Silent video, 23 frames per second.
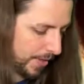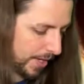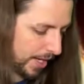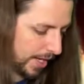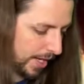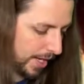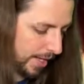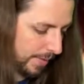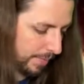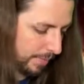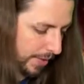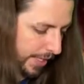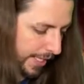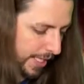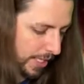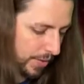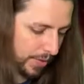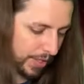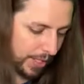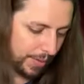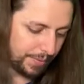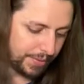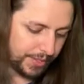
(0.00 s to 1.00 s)
I'm liking
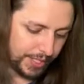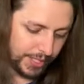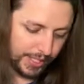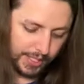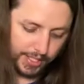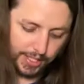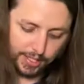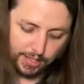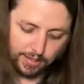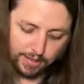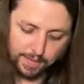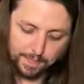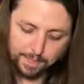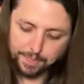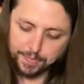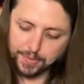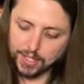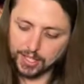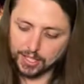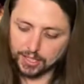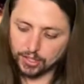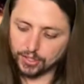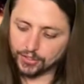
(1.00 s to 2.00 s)
what I'm seeing here.
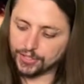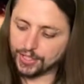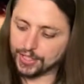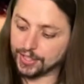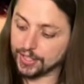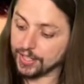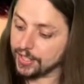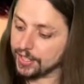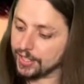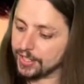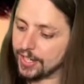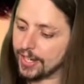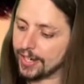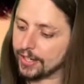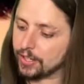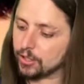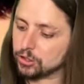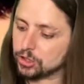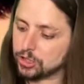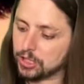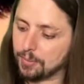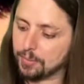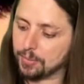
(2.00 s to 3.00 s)
Looks like they did not
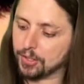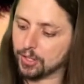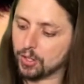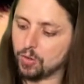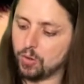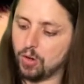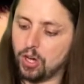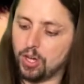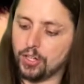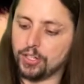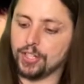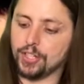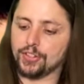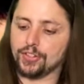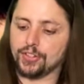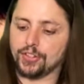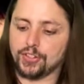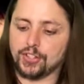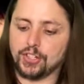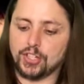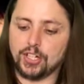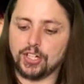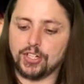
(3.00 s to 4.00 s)
go cheap on the quality.
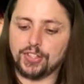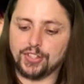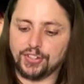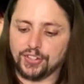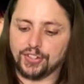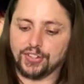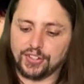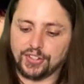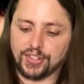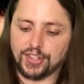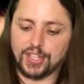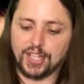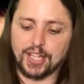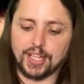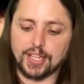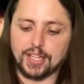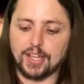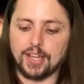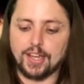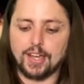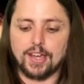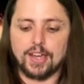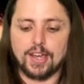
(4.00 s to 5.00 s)
is good. This is
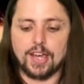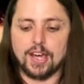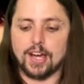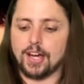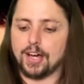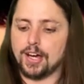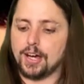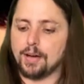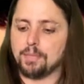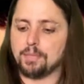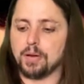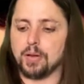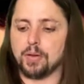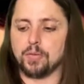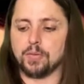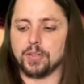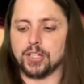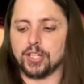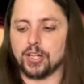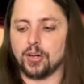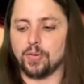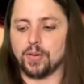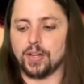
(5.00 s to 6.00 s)
thick, but
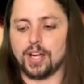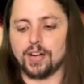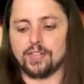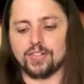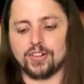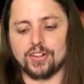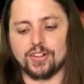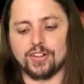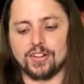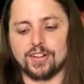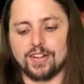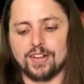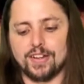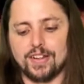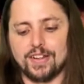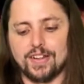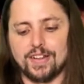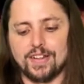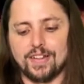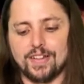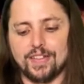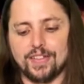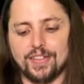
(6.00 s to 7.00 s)
whenever
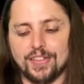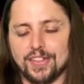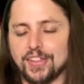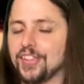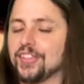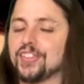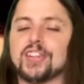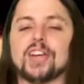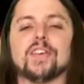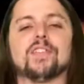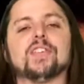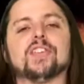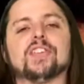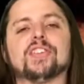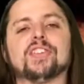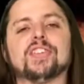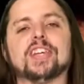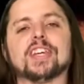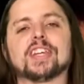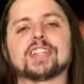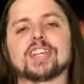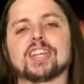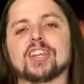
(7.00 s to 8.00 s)
this stuff is
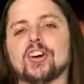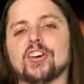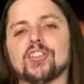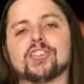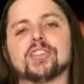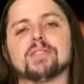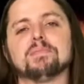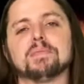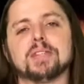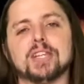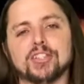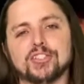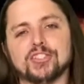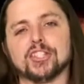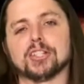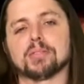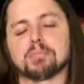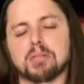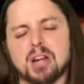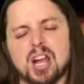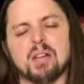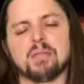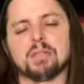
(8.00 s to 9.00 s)
thick, that also means that you're
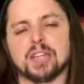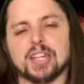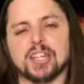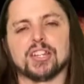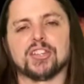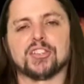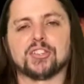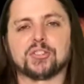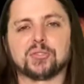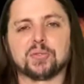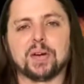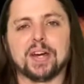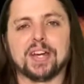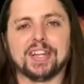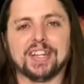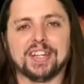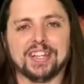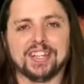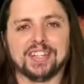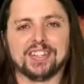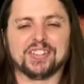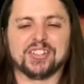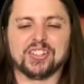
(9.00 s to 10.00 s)
probably going to sweat
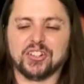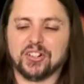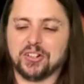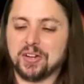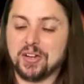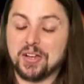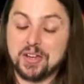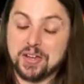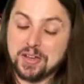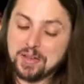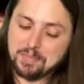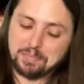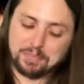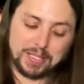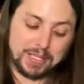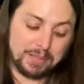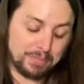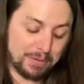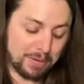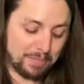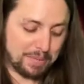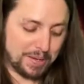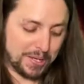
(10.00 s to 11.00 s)
in it. So be
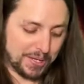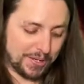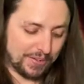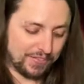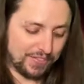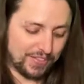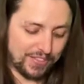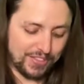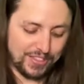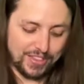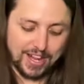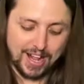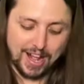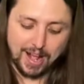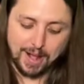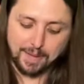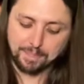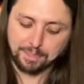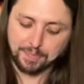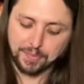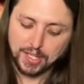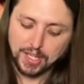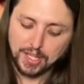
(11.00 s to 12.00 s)
prepared for
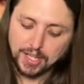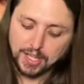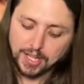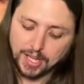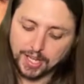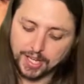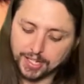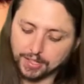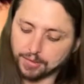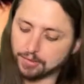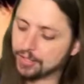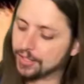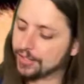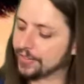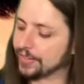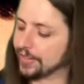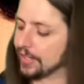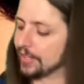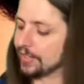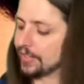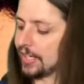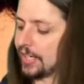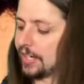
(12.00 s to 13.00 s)
that. I
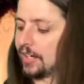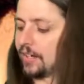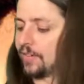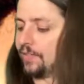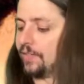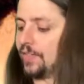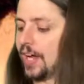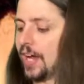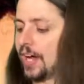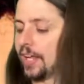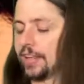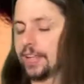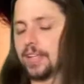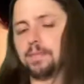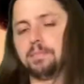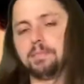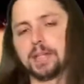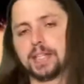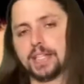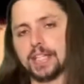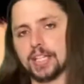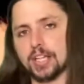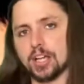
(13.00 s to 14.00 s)
recently attended Valley
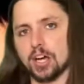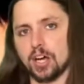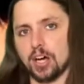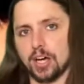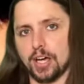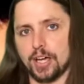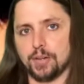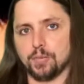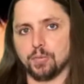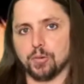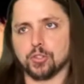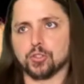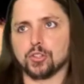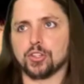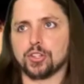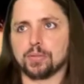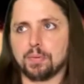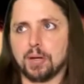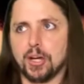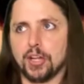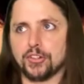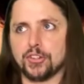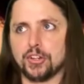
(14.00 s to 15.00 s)
Mini Con, which was
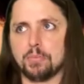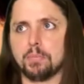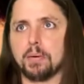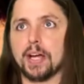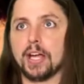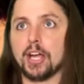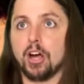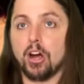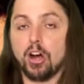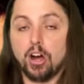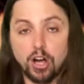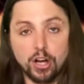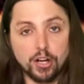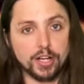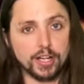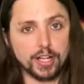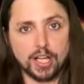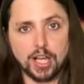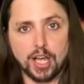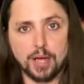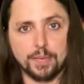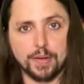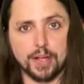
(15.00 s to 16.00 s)
sponsored by
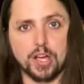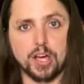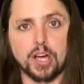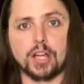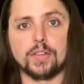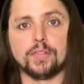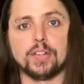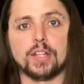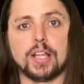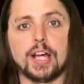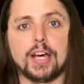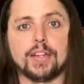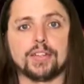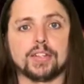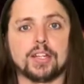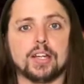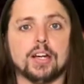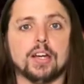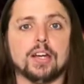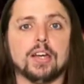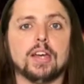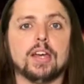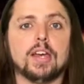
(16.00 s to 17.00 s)
Arctic Comic Con of
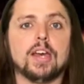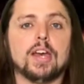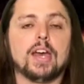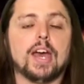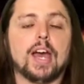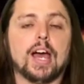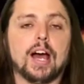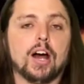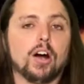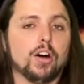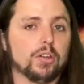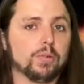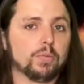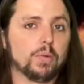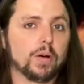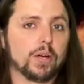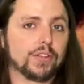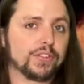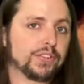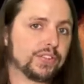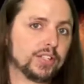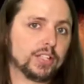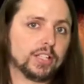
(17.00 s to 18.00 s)
Alaska out in
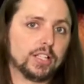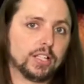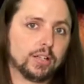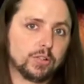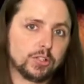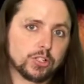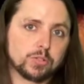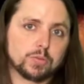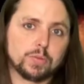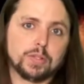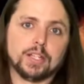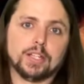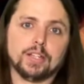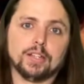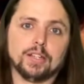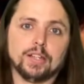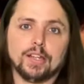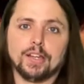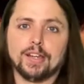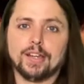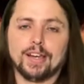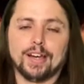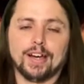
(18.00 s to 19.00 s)
Wasilla, which we
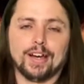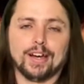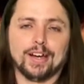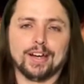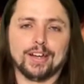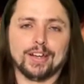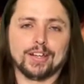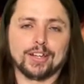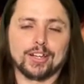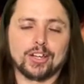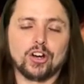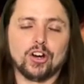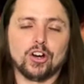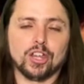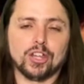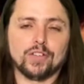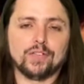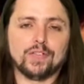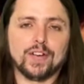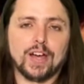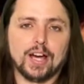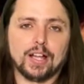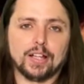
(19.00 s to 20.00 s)
call
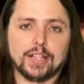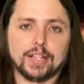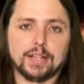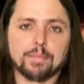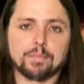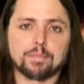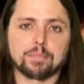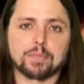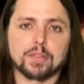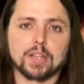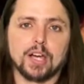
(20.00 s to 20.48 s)
the Valley.